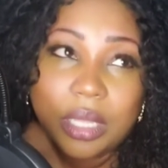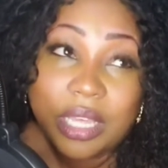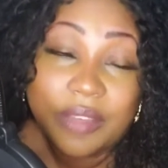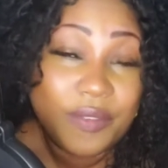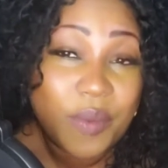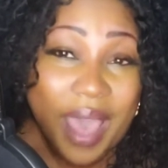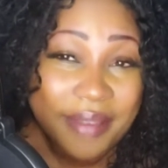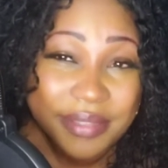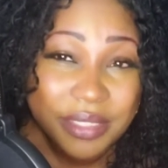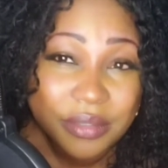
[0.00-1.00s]
if you
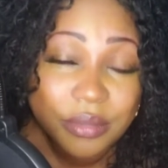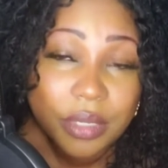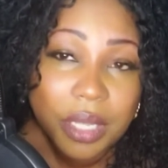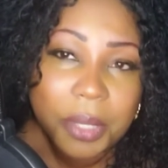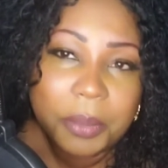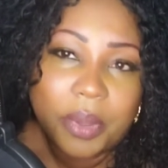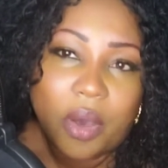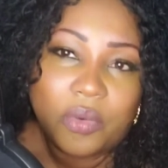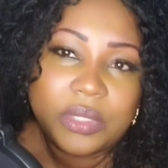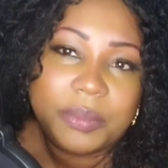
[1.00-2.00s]
have to,
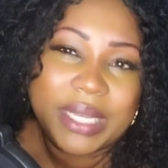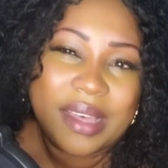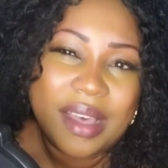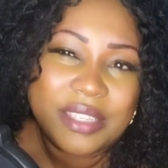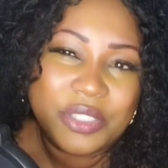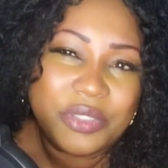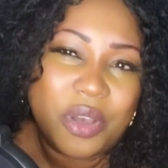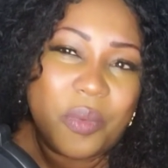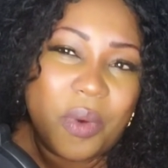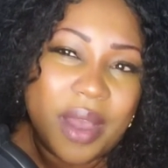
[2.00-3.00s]
only because you
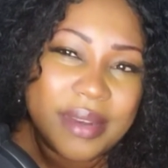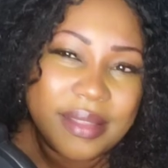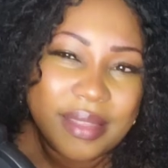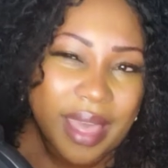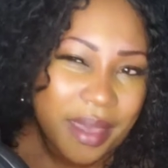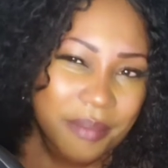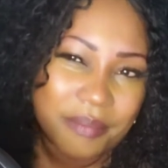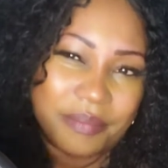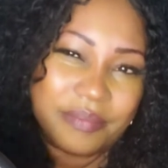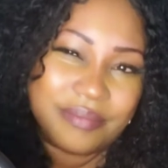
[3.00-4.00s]
don't want
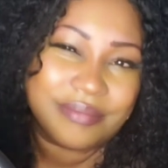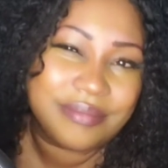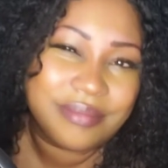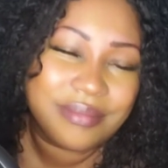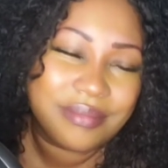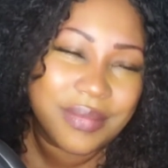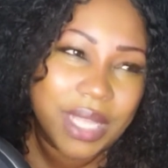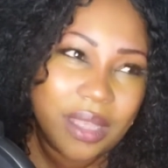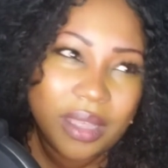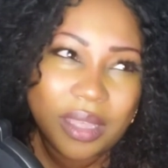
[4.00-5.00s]
them
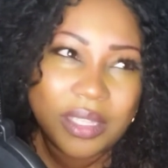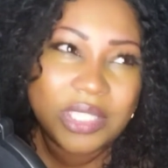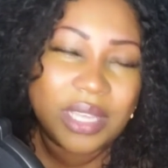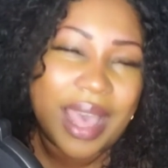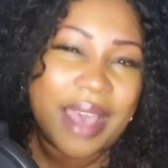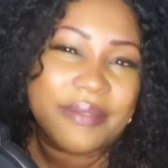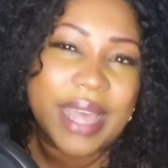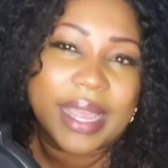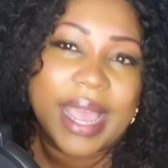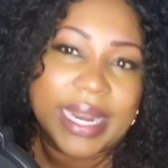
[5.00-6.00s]
to have
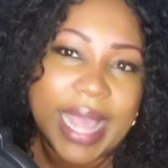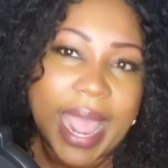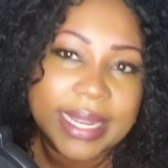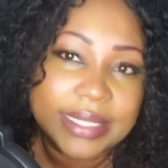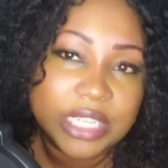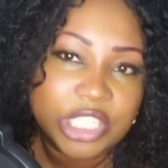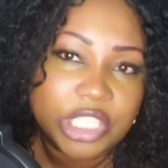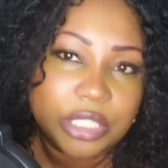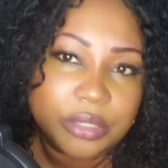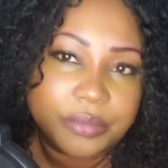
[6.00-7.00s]
that kind of access
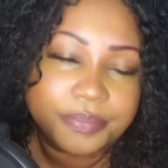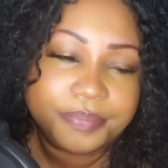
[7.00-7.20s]
to you.